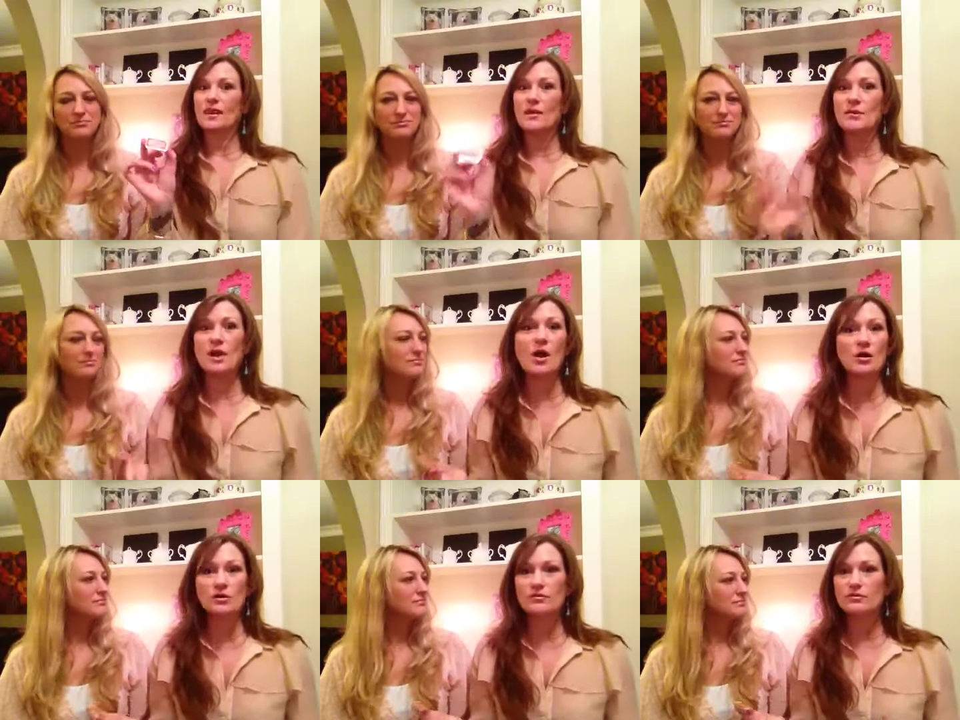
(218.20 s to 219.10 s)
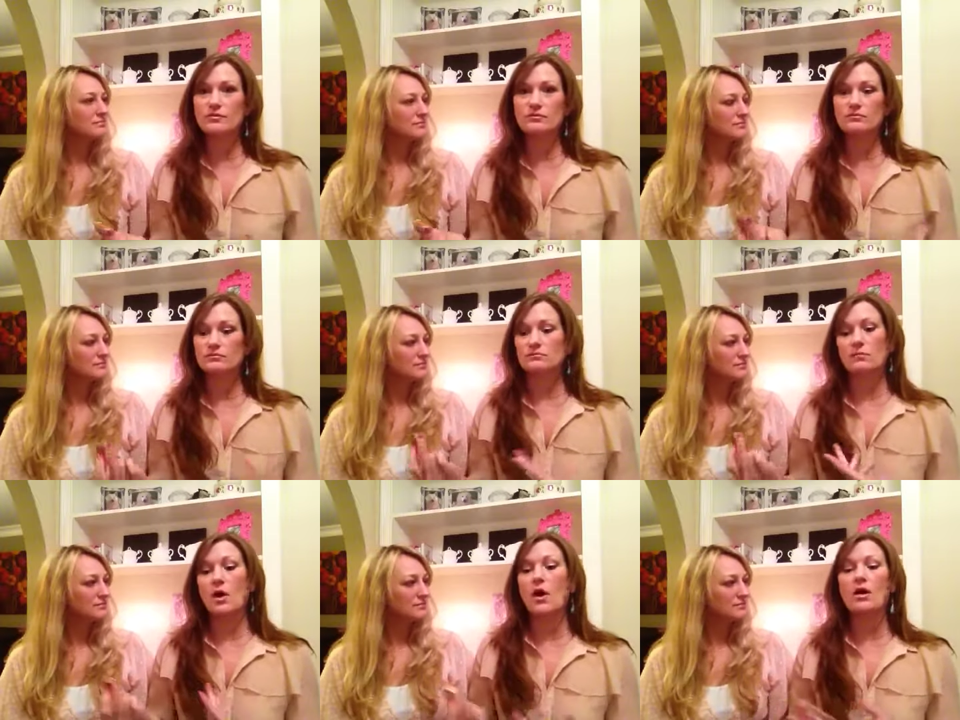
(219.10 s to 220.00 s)
Speaker 1: I mean, all of
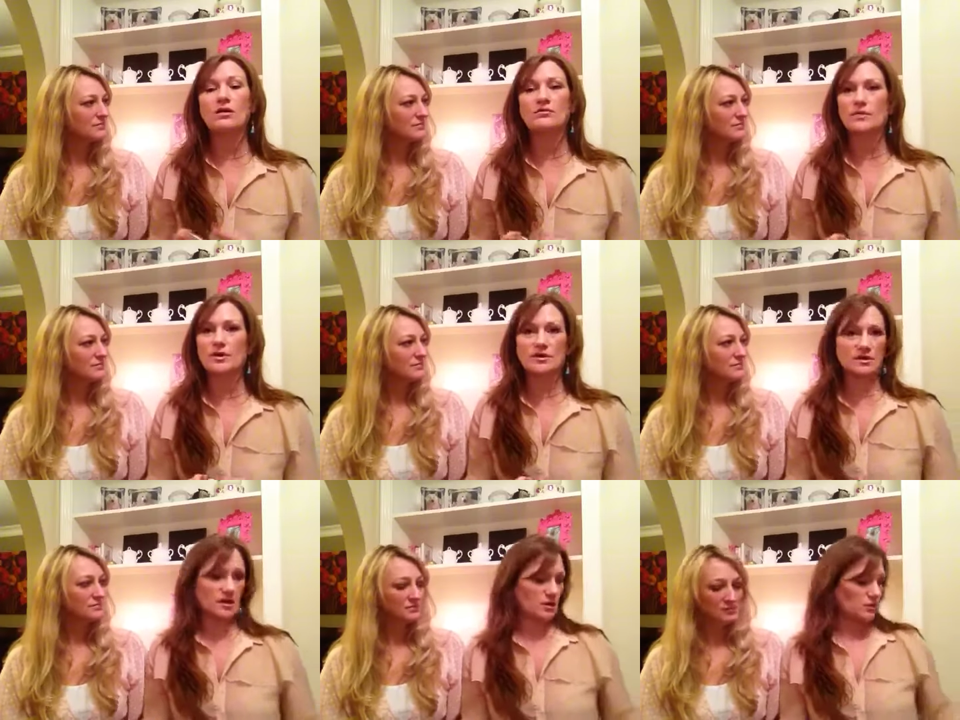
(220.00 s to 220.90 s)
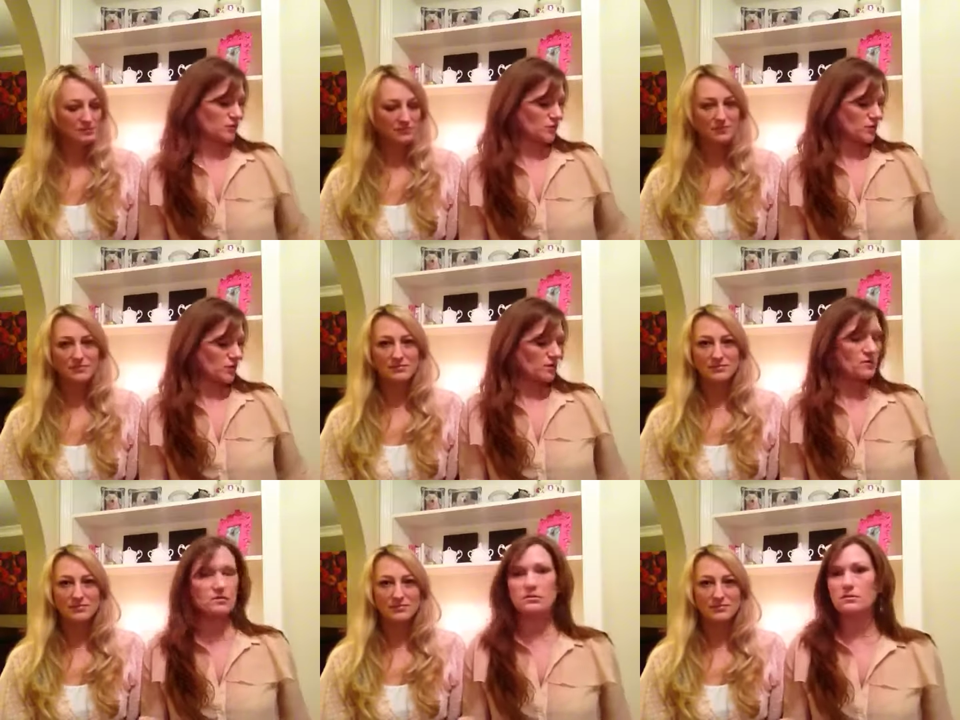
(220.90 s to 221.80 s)
all of Marnie's colors work.
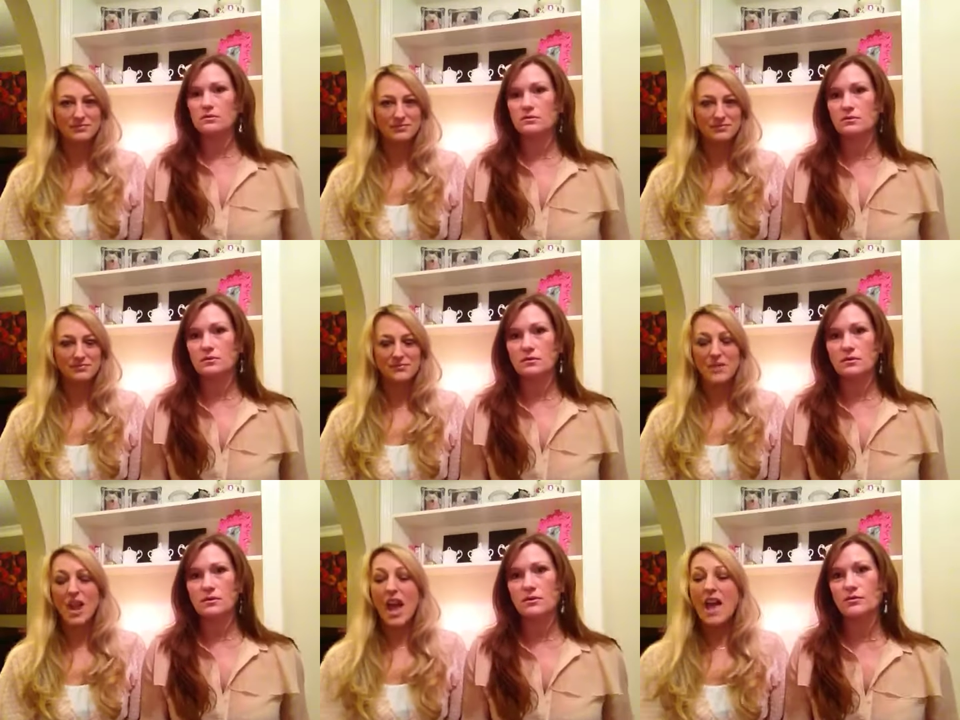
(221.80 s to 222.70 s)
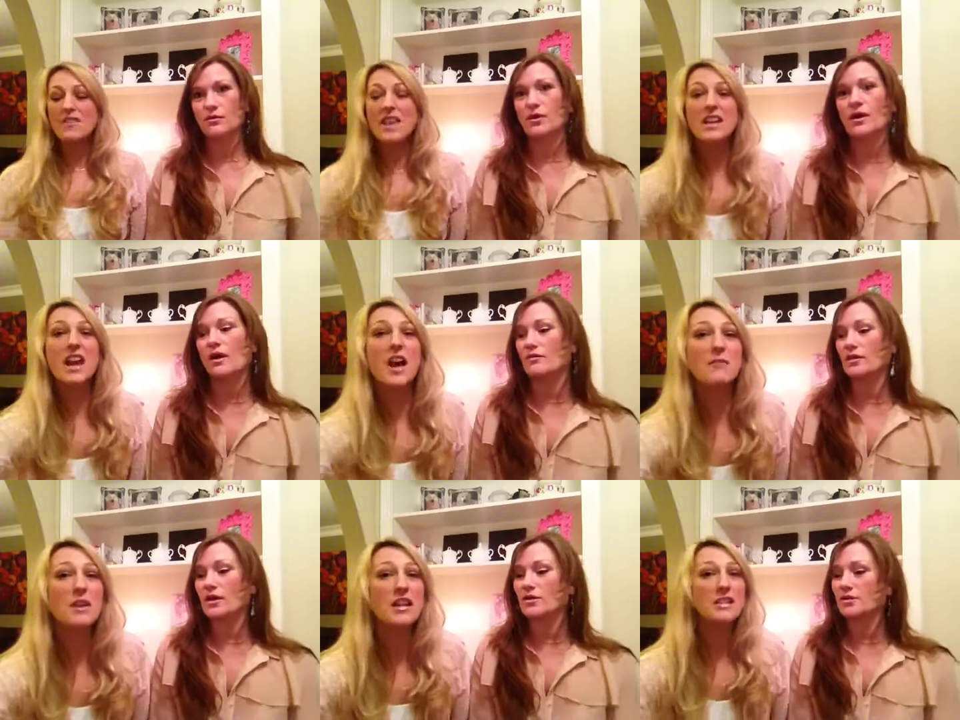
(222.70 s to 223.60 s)
And then
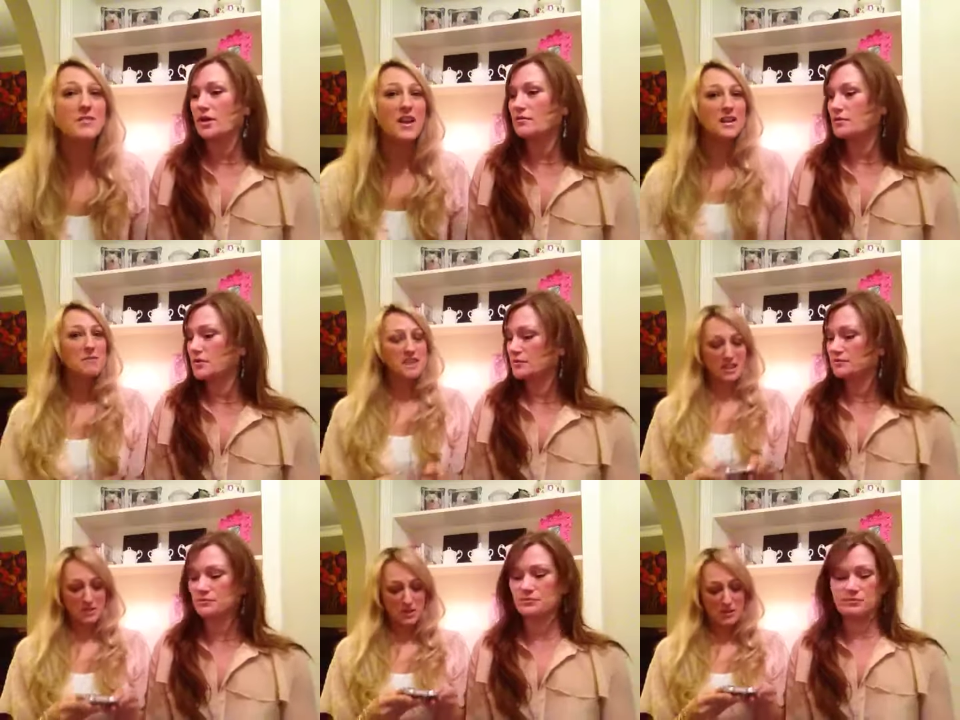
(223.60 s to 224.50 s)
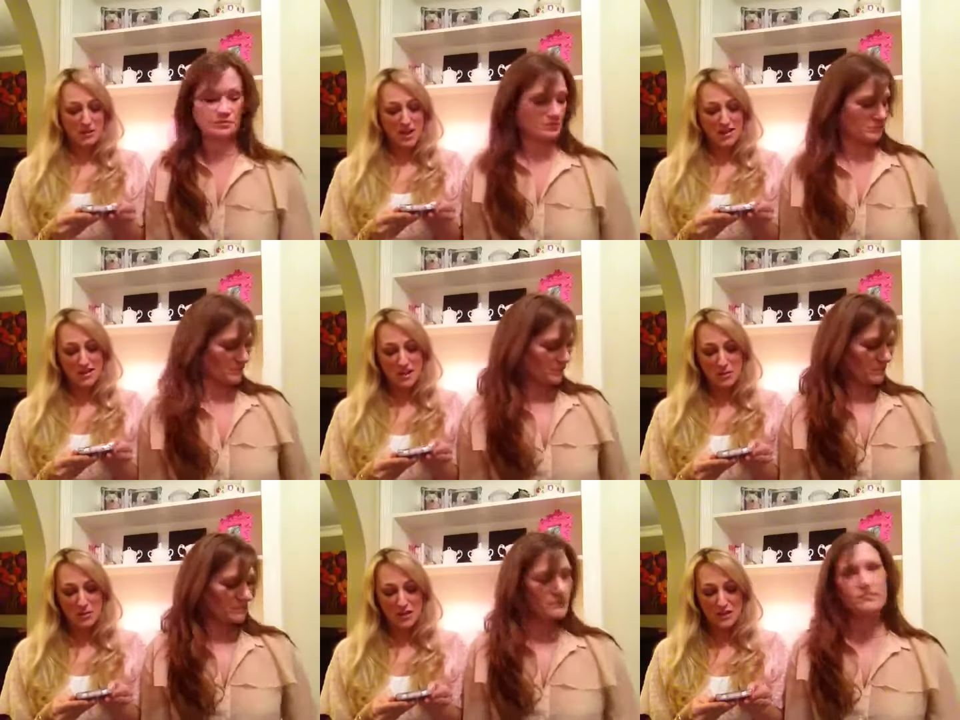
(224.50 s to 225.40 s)
um, it's type. funny
Speaker 2: because we didn't realize
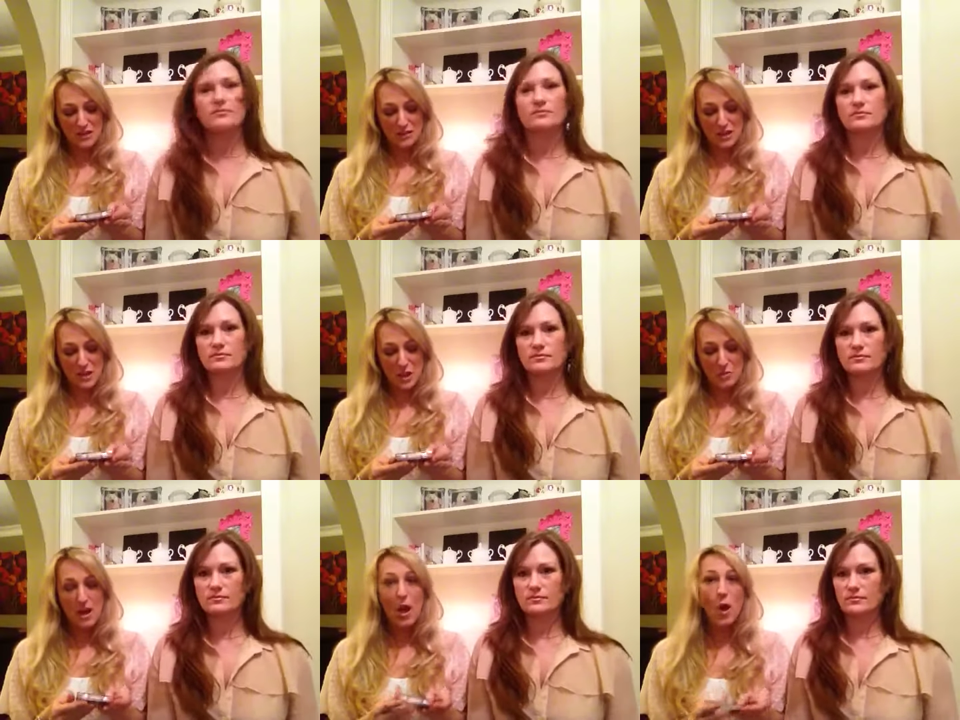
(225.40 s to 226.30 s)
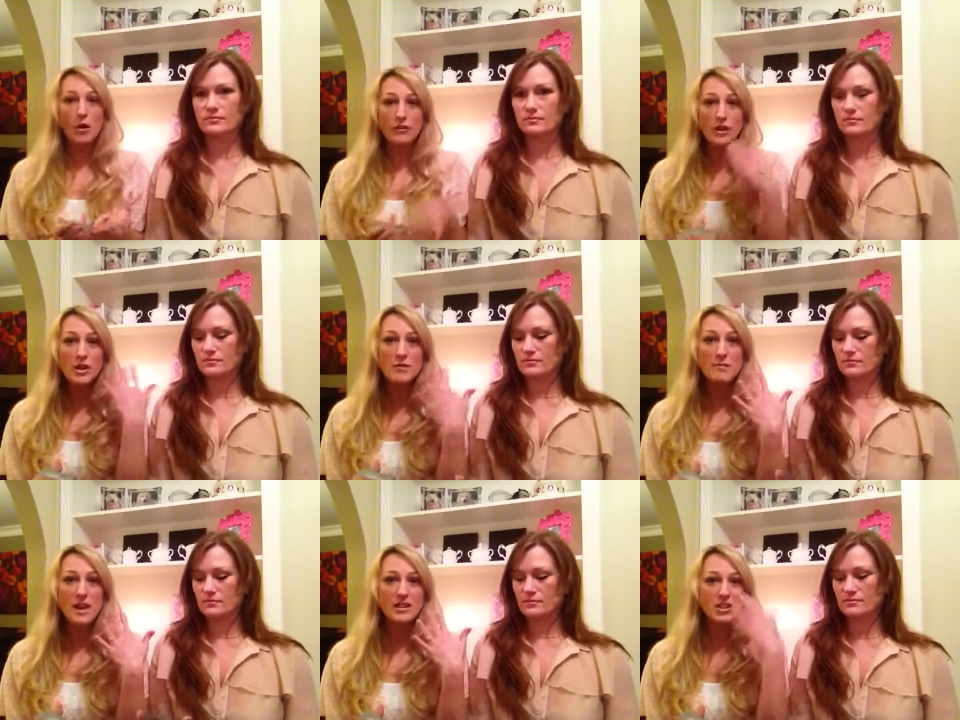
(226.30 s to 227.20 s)
until we shot this video, but over
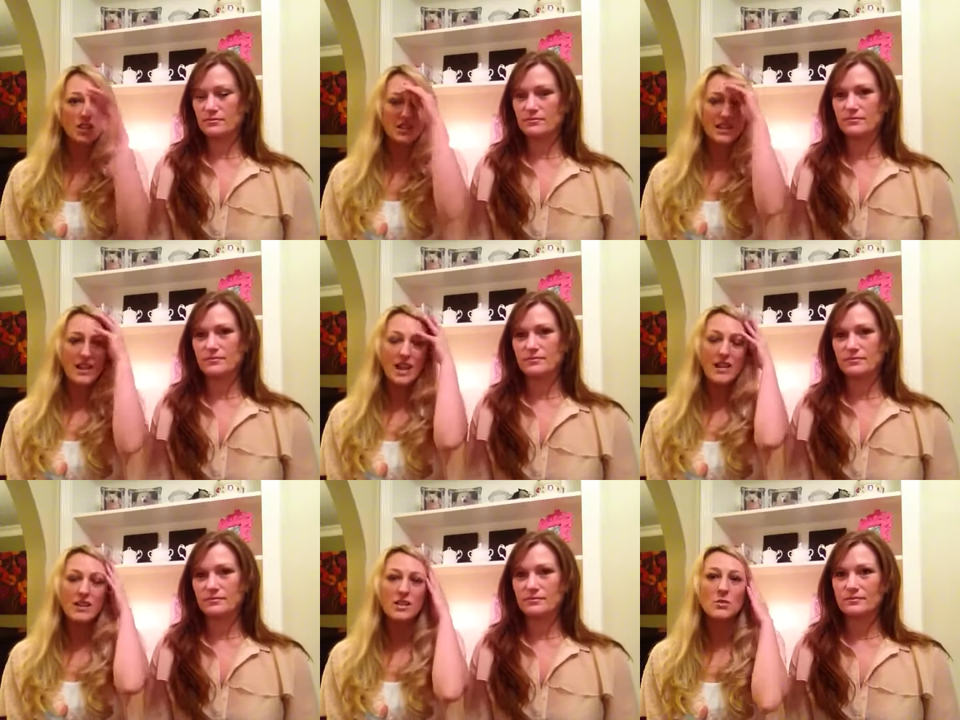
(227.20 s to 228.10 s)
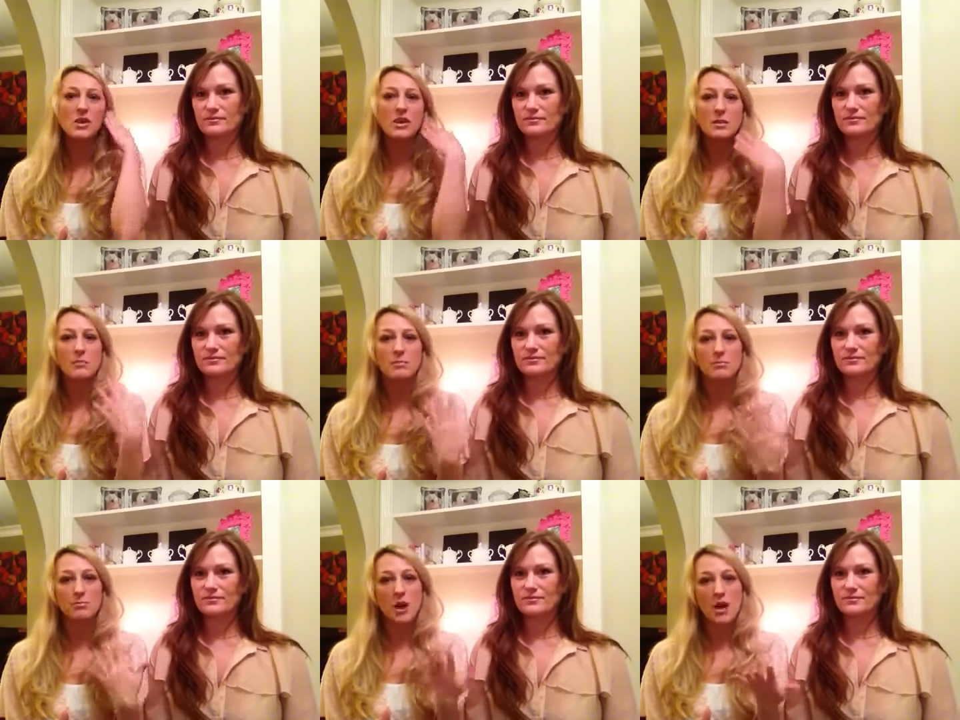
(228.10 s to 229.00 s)
my cheek stain, I like to wear like a
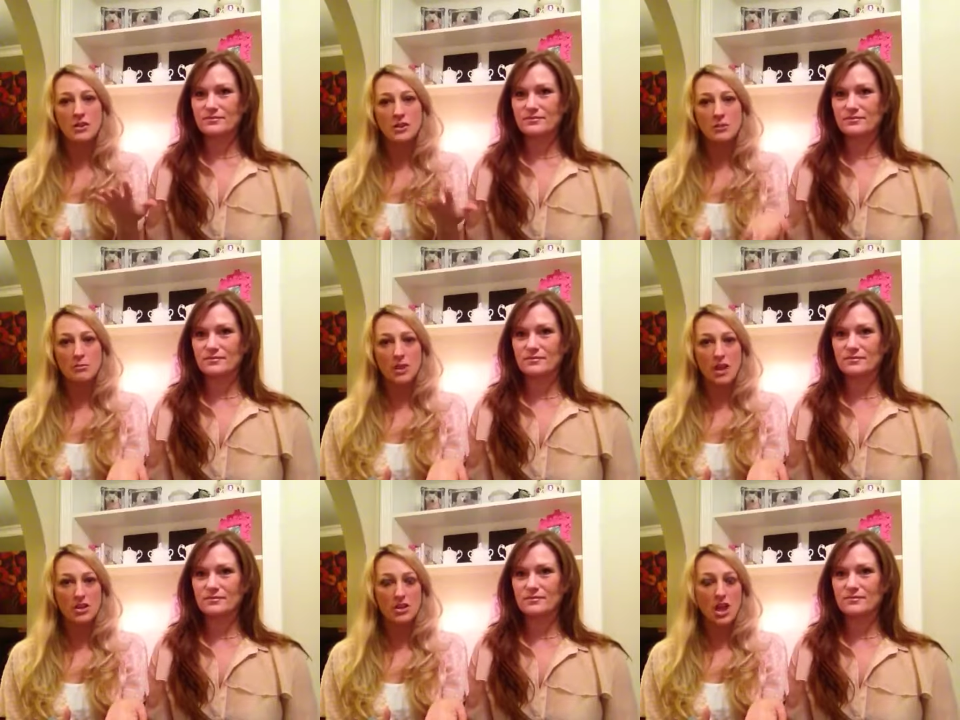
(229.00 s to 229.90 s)
bronzer blush